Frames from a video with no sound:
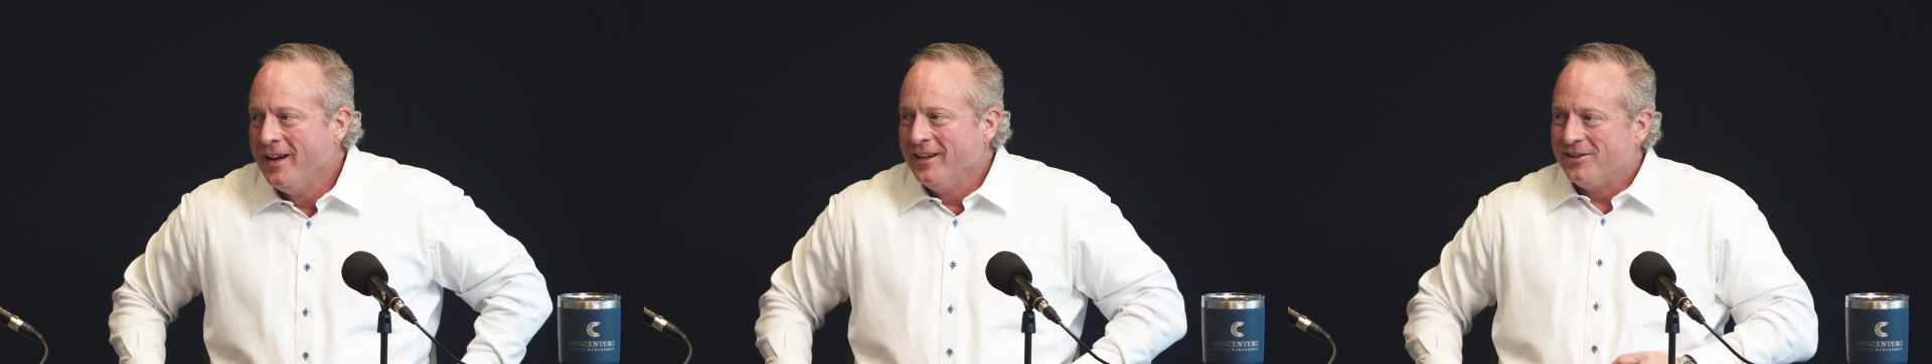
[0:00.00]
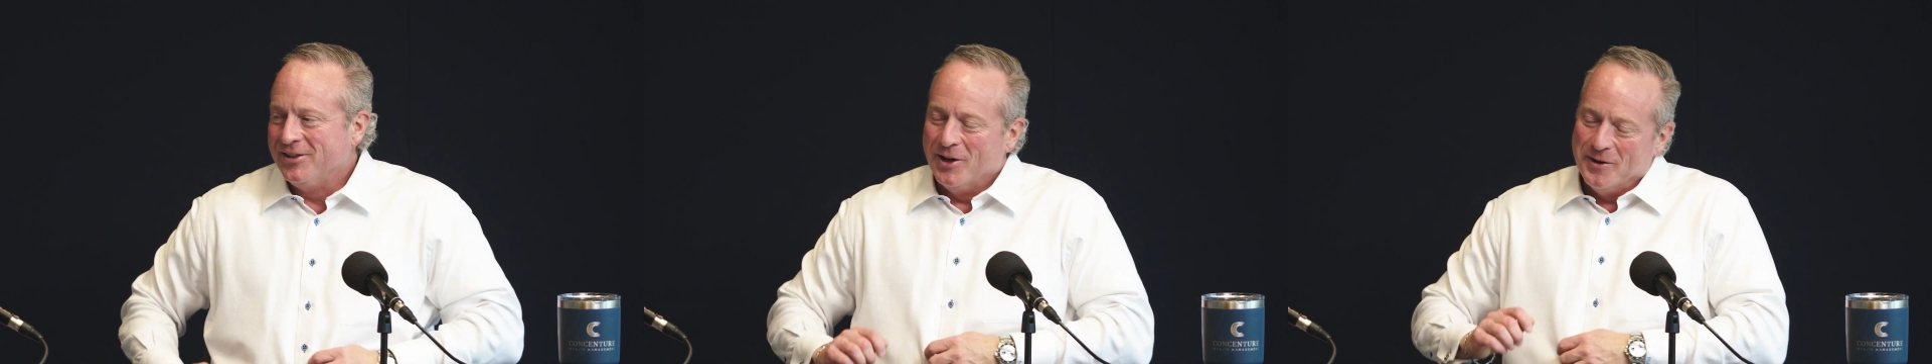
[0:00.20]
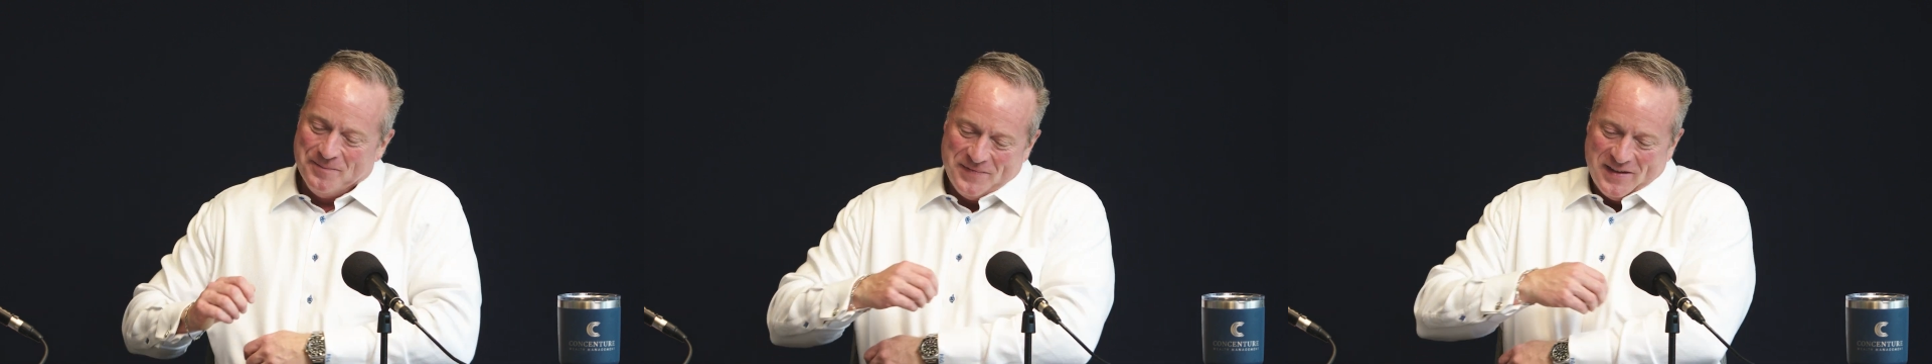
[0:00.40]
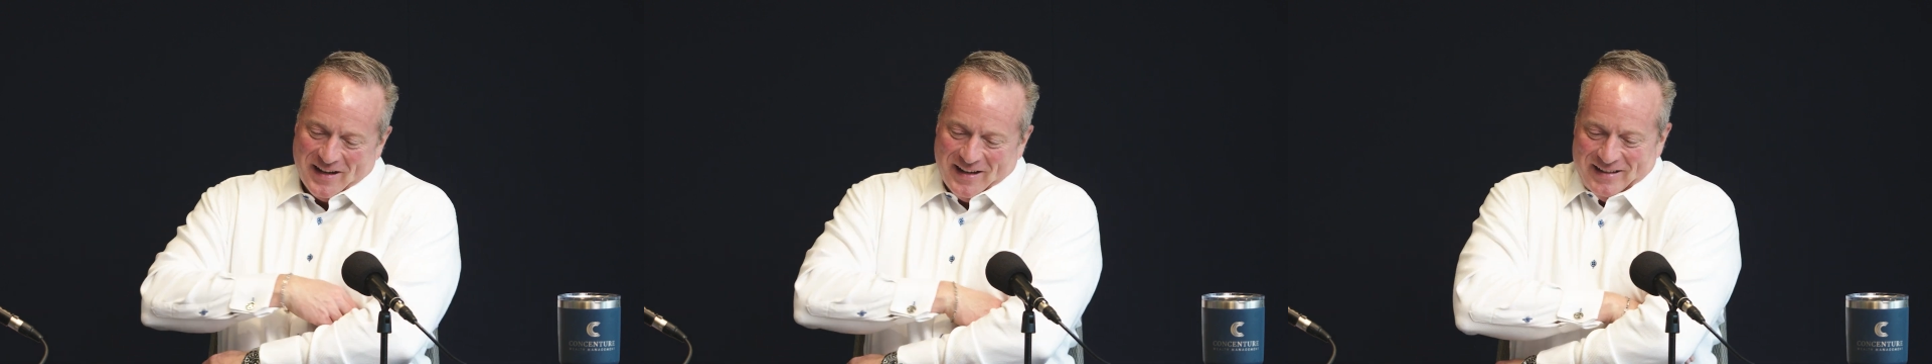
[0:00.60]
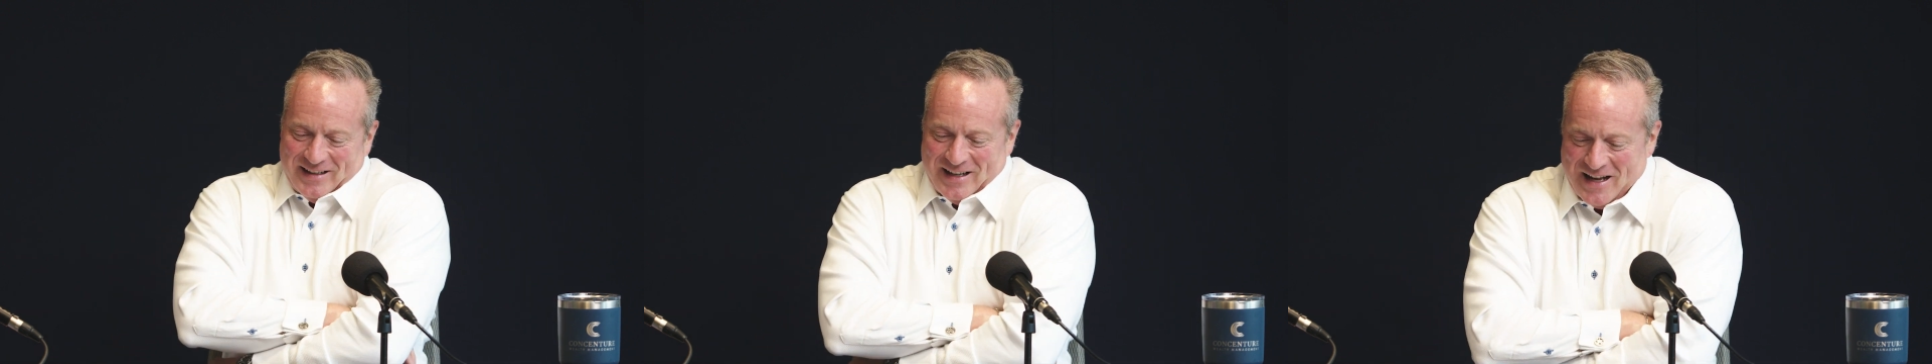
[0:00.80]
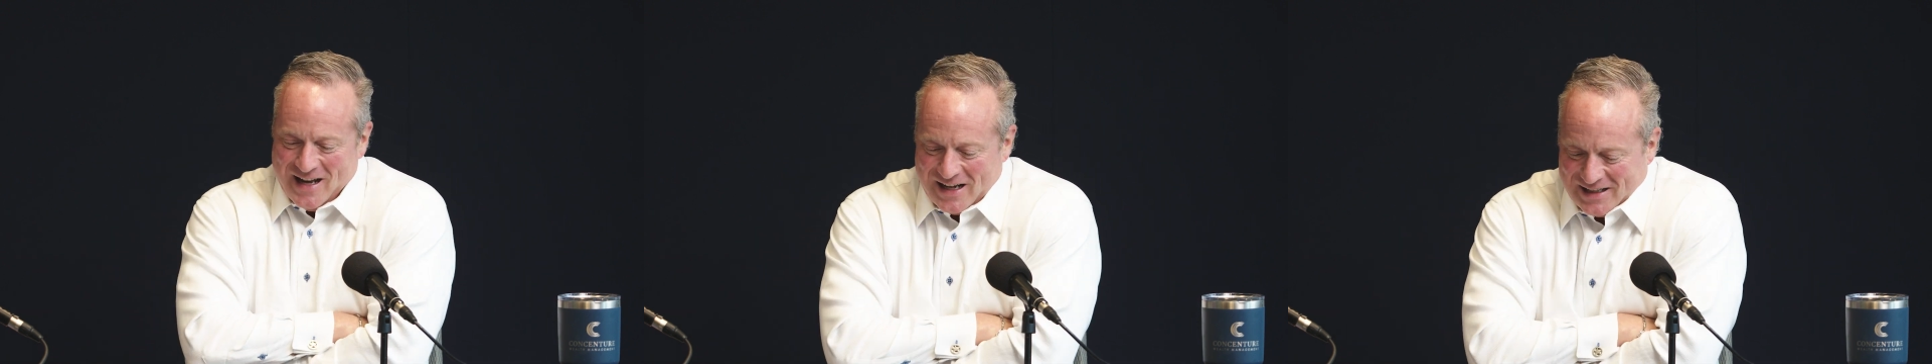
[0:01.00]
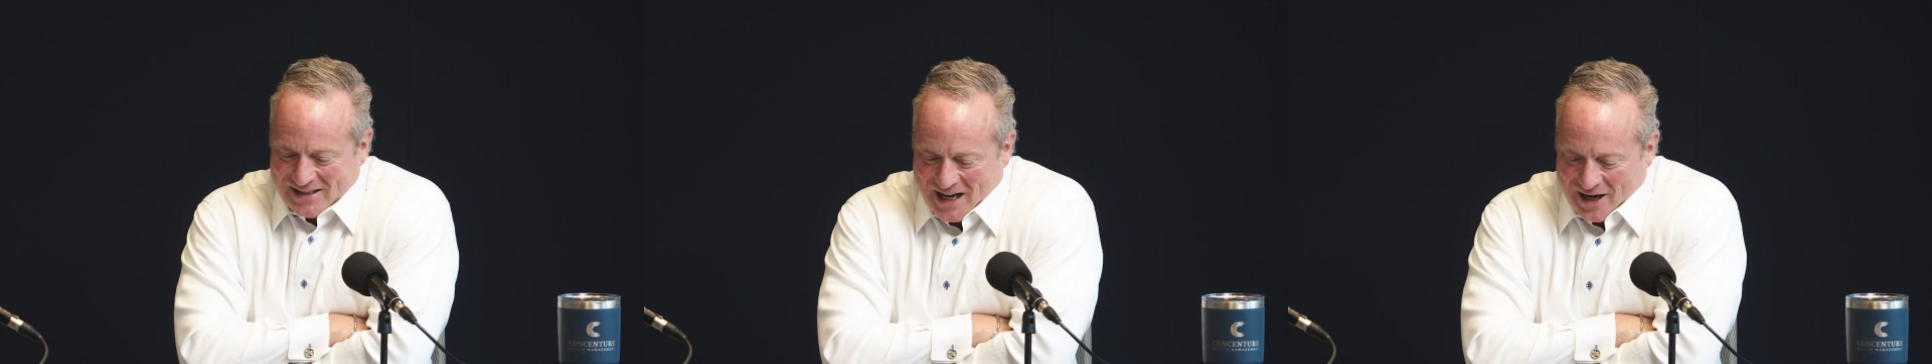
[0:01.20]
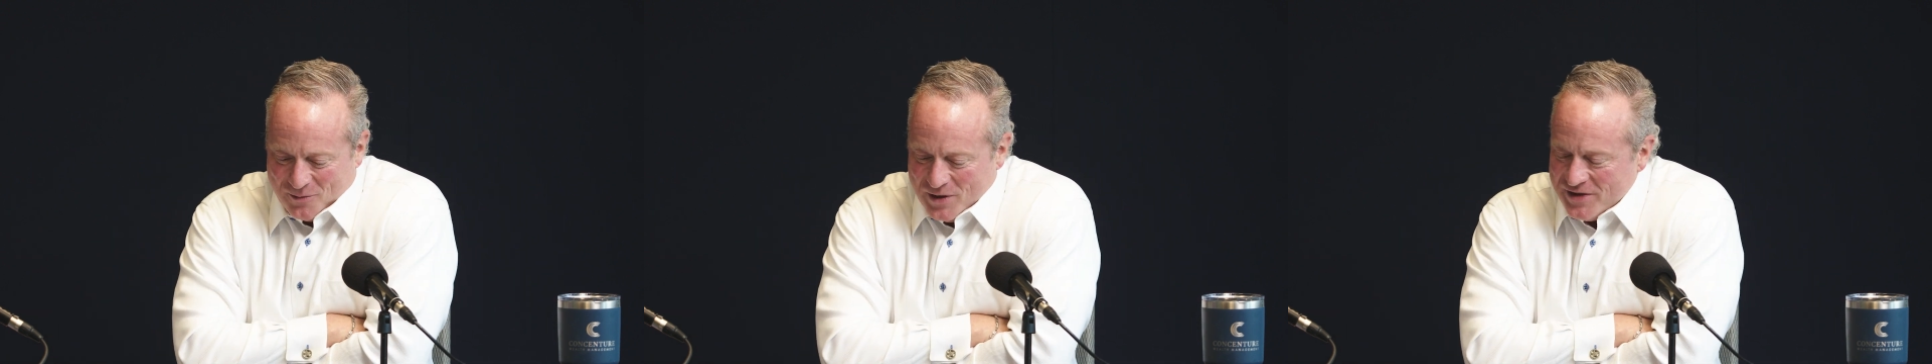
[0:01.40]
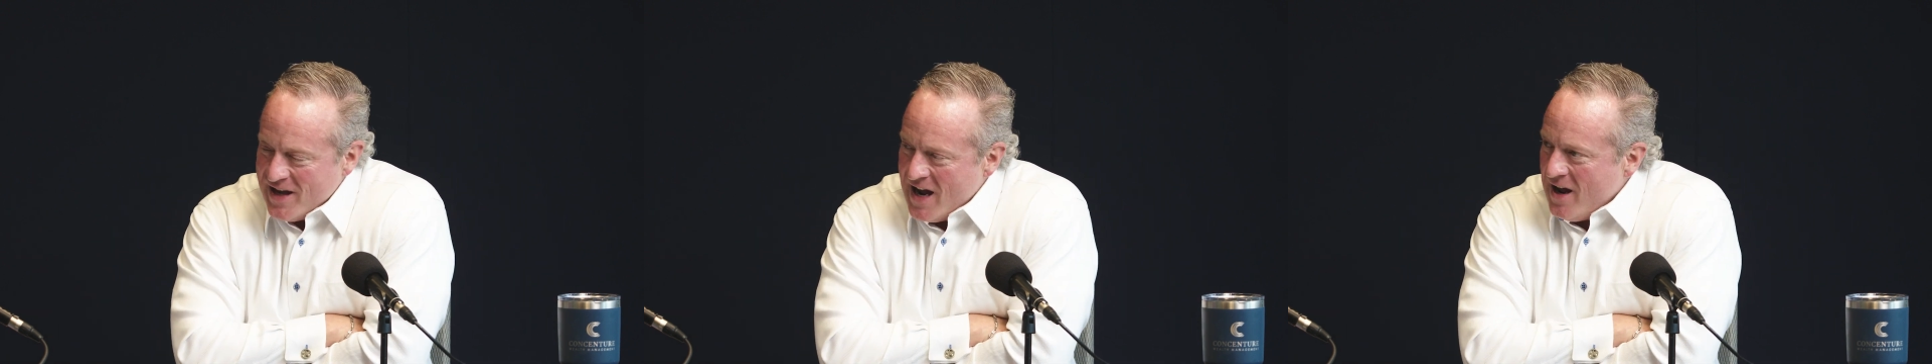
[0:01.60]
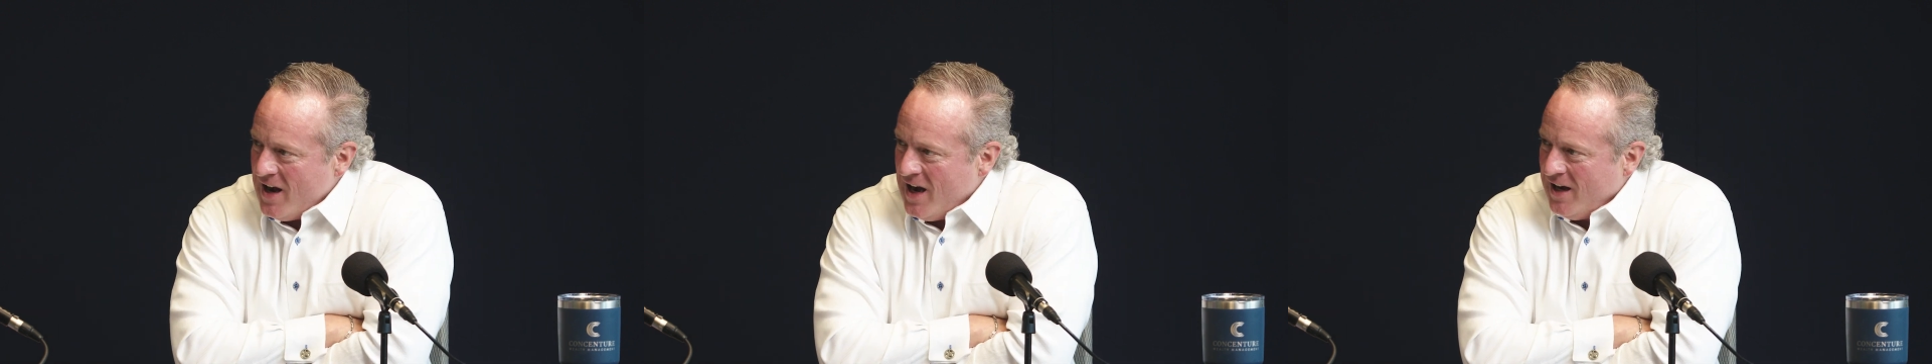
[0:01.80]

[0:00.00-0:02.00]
So, kind of with that,